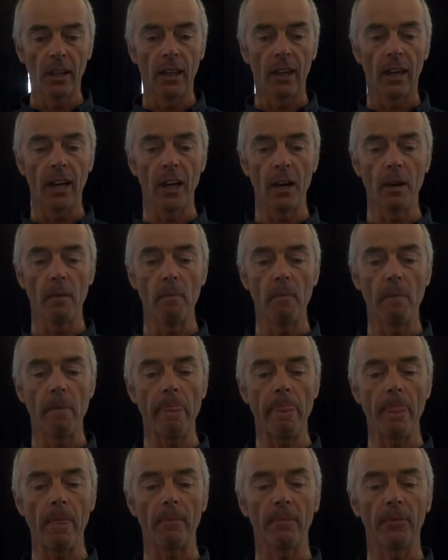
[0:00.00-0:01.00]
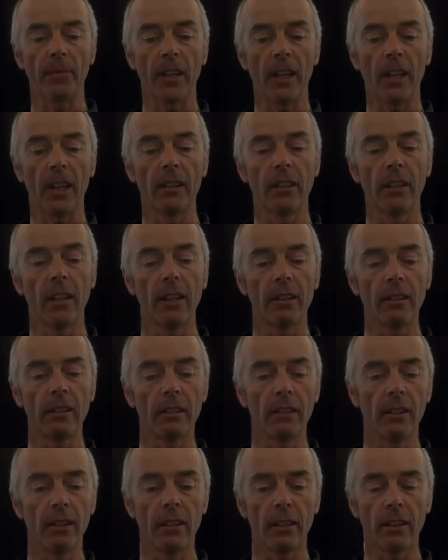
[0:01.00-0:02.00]

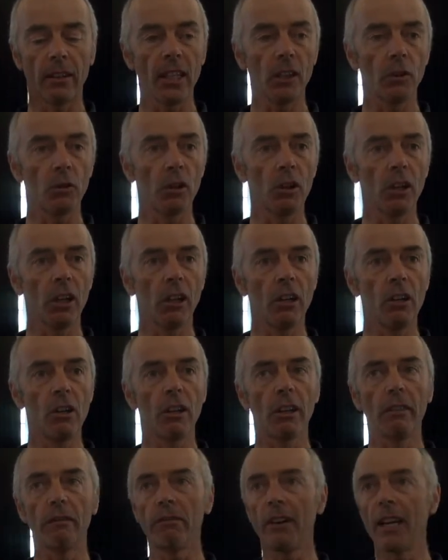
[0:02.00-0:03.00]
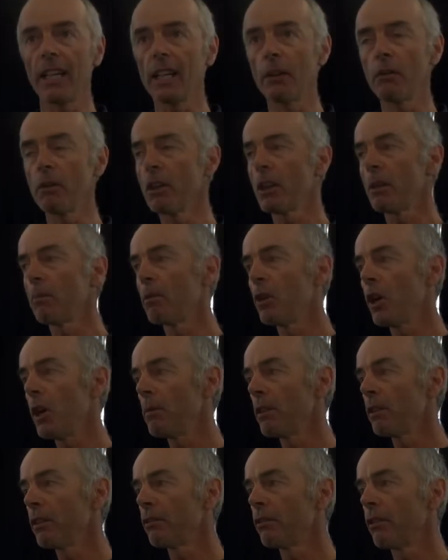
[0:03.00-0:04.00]
And things were going along, and finally we got a
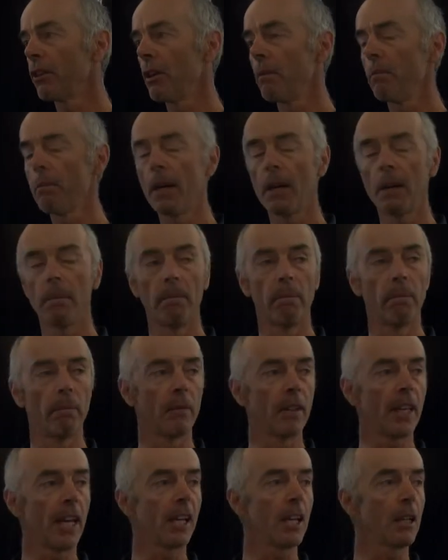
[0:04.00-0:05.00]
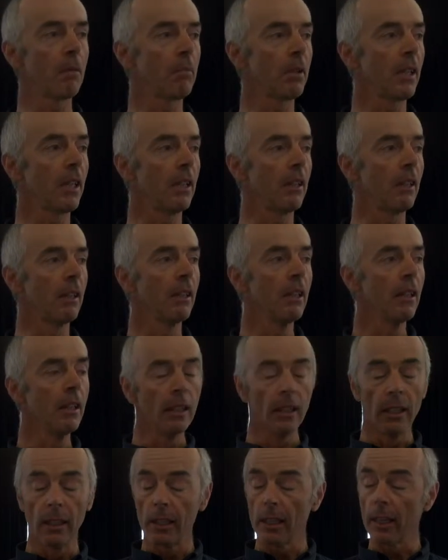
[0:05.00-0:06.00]
promise from the LNP.
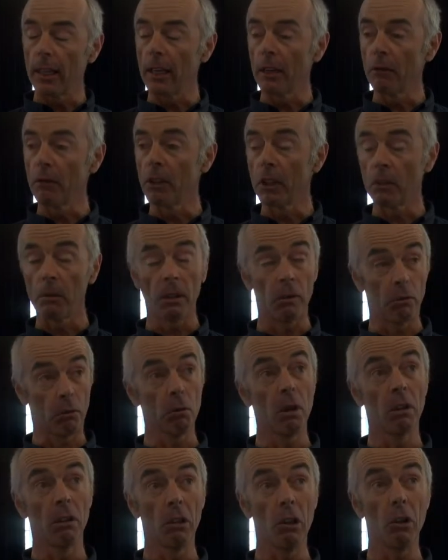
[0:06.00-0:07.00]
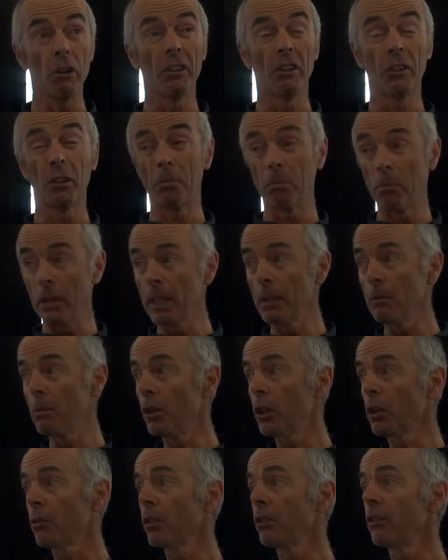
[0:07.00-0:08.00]
It was when Lawrence
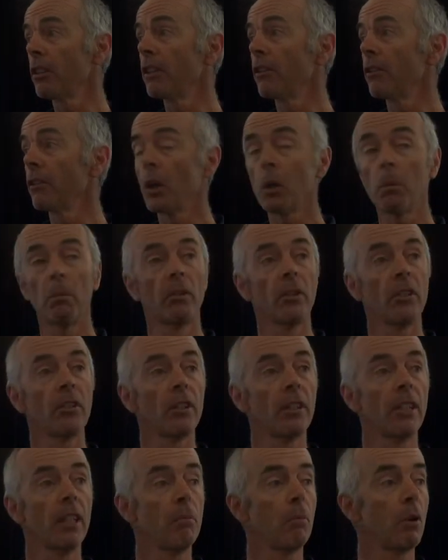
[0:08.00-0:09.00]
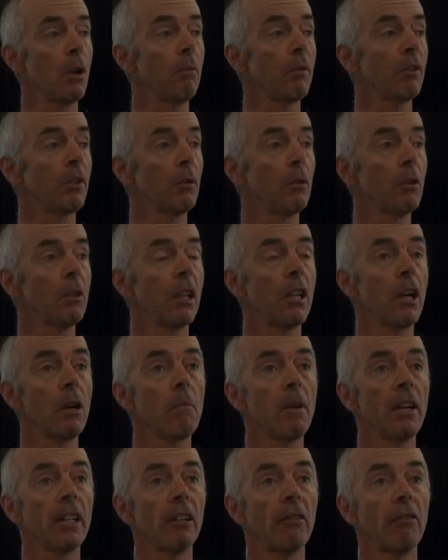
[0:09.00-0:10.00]
Springborg was leader of the opposition. He promised he wouldn't allow
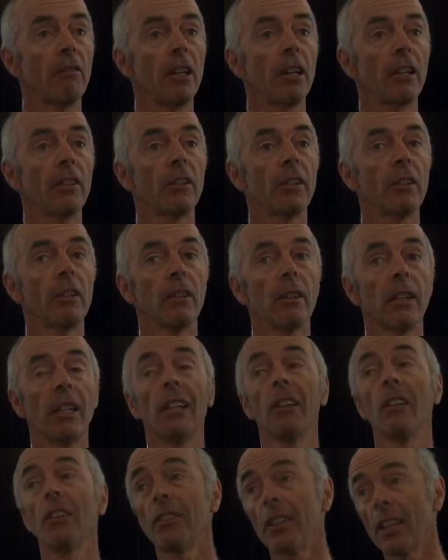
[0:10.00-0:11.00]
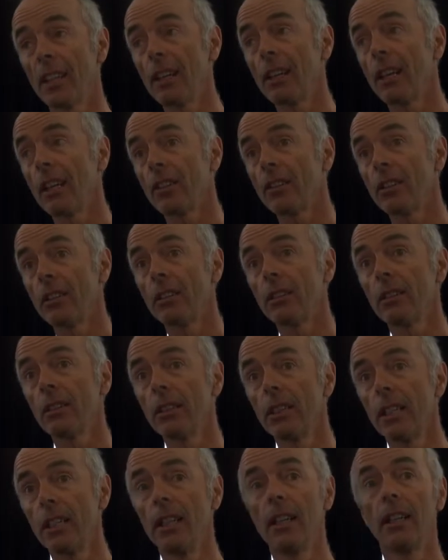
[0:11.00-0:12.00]
mining at Felton. He lost that election.
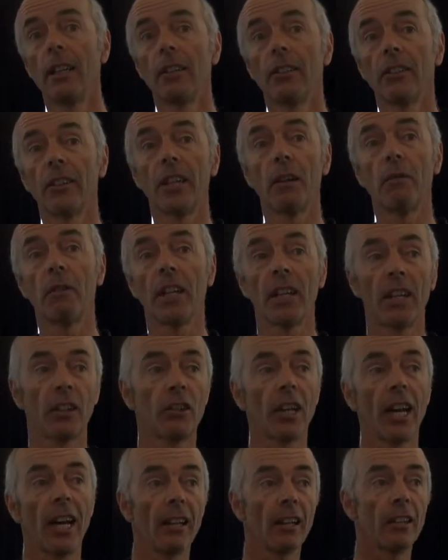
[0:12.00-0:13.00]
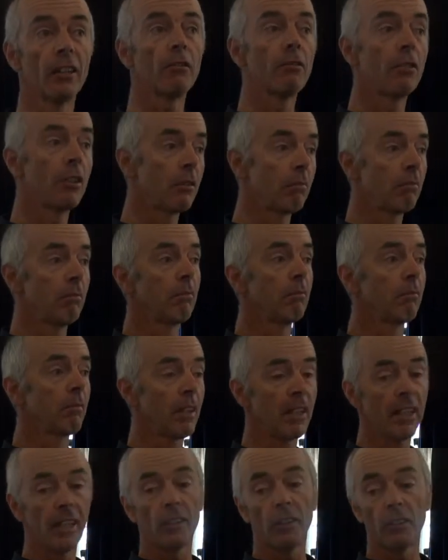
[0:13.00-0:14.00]
So then we had a challenge for
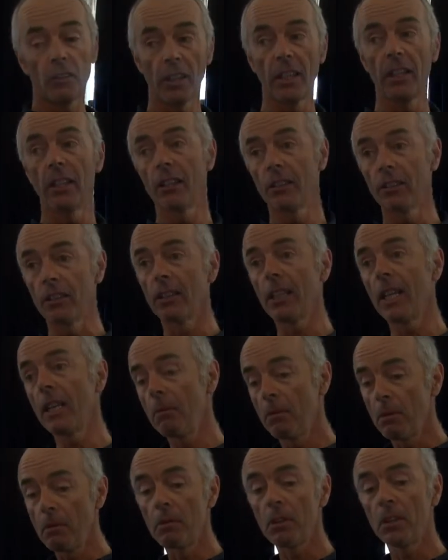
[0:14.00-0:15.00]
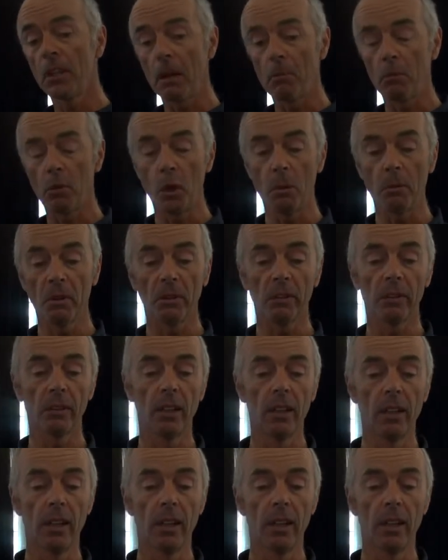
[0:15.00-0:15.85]
the next 3 years to keep them to that promise.